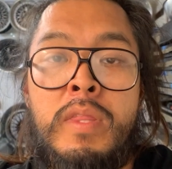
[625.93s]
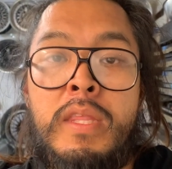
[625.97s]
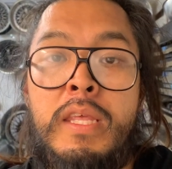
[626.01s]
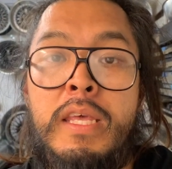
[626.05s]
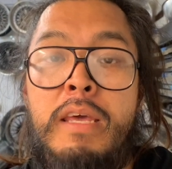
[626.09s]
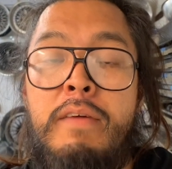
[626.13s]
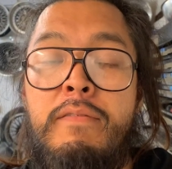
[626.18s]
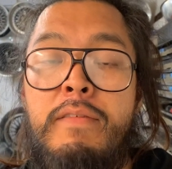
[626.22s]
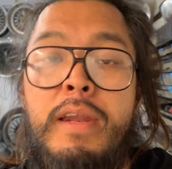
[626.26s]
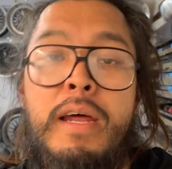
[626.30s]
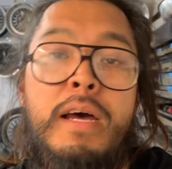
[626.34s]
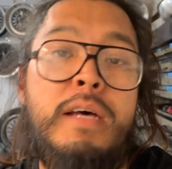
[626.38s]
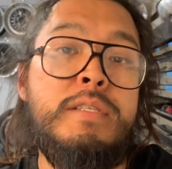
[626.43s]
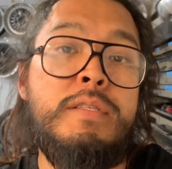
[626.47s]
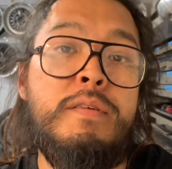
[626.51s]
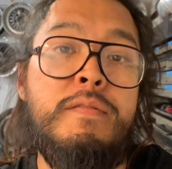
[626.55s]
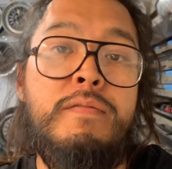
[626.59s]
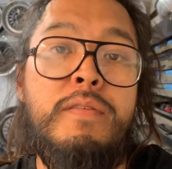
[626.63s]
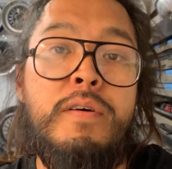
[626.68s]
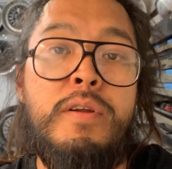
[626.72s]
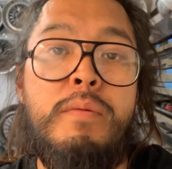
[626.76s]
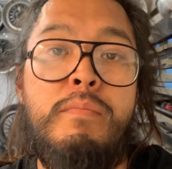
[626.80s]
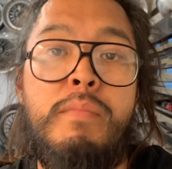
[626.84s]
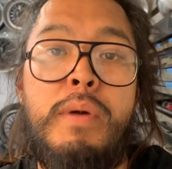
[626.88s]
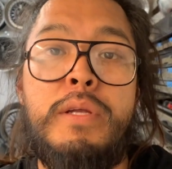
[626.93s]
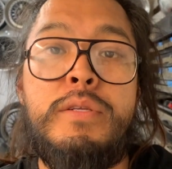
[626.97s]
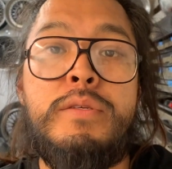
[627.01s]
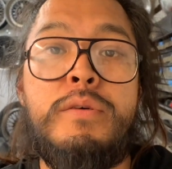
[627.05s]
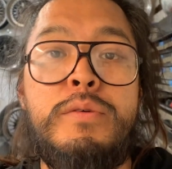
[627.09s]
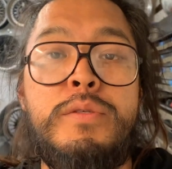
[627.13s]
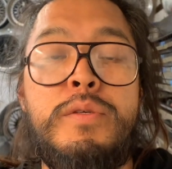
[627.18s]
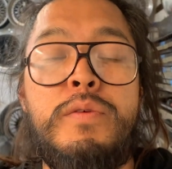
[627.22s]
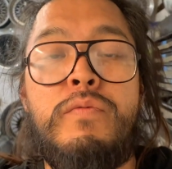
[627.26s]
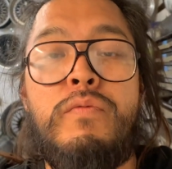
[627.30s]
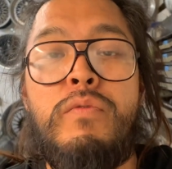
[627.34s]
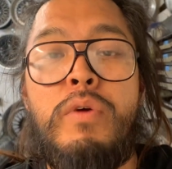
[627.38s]
if it has the
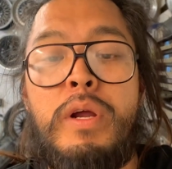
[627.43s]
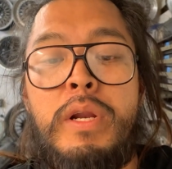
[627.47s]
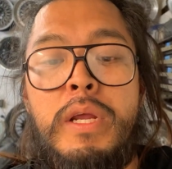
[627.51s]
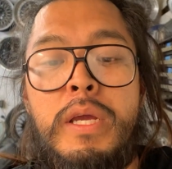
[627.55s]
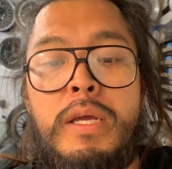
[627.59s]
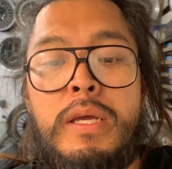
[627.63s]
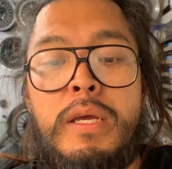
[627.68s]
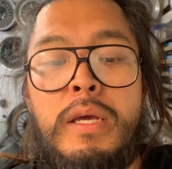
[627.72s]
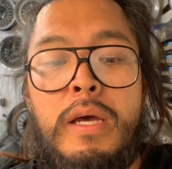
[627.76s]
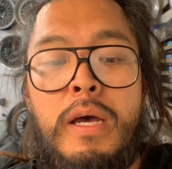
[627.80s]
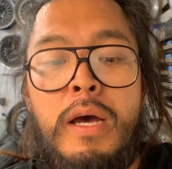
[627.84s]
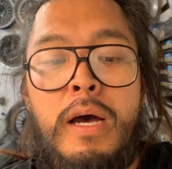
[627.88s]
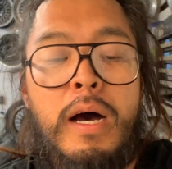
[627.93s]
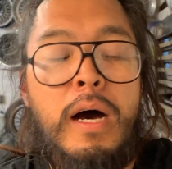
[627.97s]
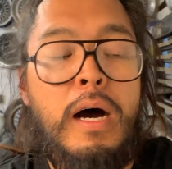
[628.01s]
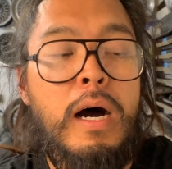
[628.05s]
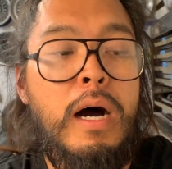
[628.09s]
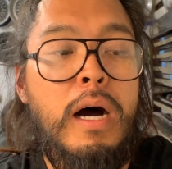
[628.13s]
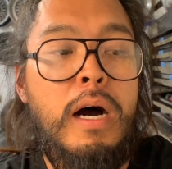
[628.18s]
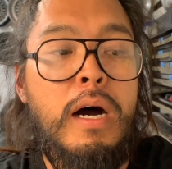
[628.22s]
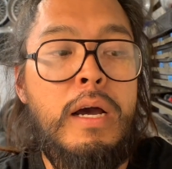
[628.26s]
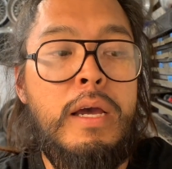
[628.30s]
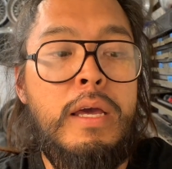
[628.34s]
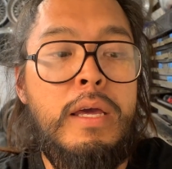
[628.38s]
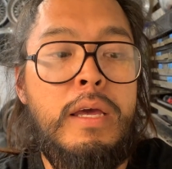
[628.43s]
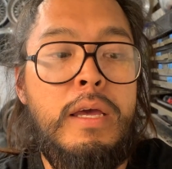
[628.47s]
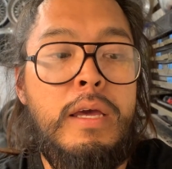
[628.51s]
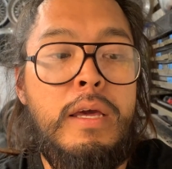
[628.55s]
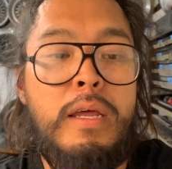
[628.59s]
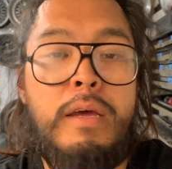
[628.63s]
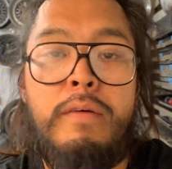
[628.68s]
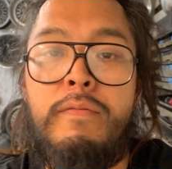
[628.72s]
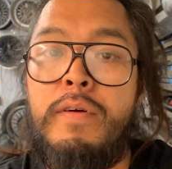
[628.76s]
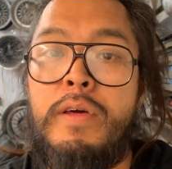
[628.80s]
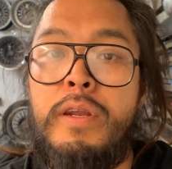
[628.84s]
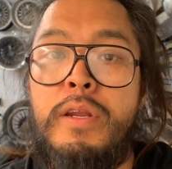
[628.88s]
fundamentals of running, and
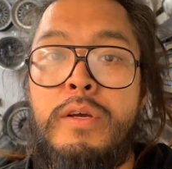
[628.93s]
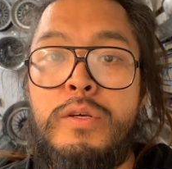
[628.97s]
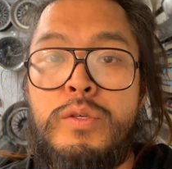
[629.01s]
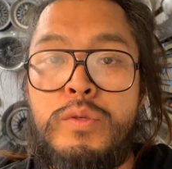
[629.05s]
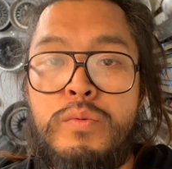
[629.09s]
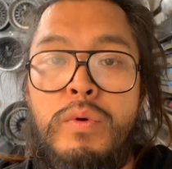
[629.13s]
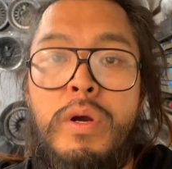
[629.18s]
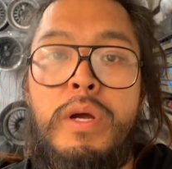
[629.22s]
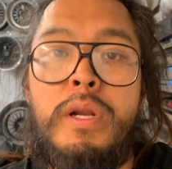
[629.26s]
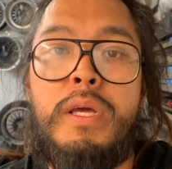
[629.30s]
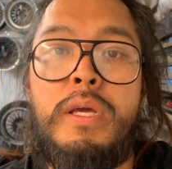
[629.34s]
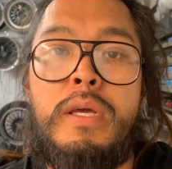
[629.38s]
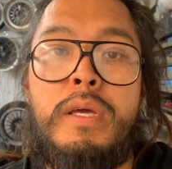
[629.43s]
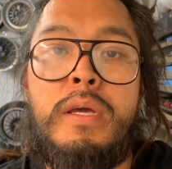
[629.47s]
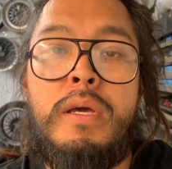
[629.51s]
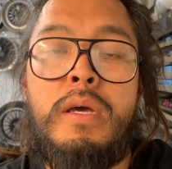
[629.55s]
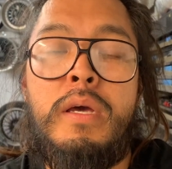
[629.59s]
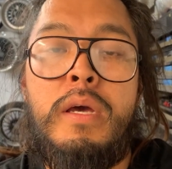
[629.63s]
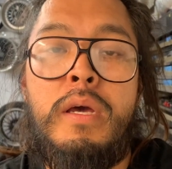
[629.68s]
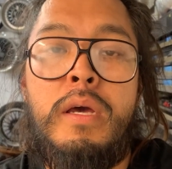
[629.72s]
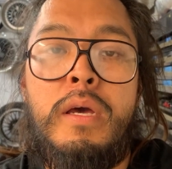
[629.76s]
if it is running,